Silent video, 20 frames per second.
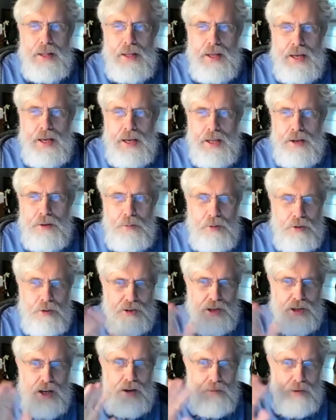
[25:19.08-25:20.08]
and we
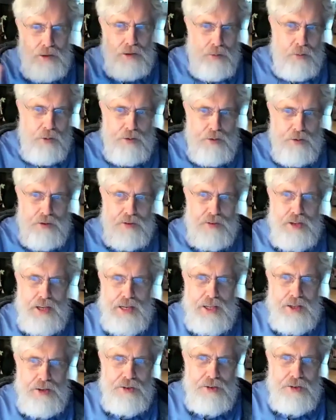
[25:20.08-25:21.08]
just kind of ignored the
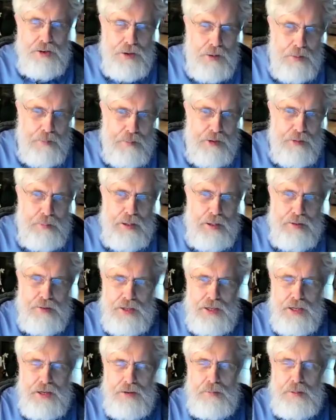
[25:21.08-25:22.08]
second genome that's
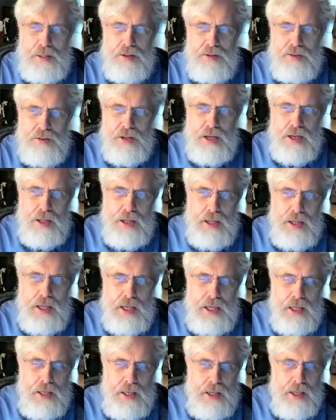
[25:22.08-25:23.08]
present in everybody's cell
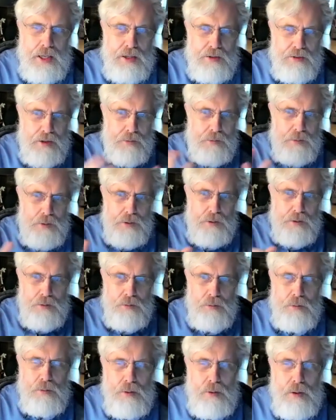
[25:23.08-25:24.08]
and uh, said we
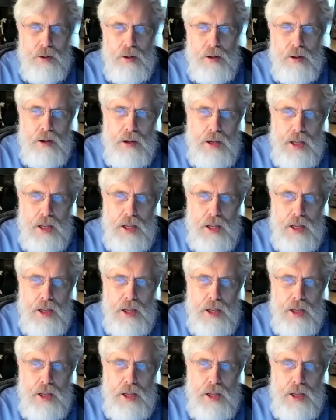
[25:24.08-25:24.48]
do uh,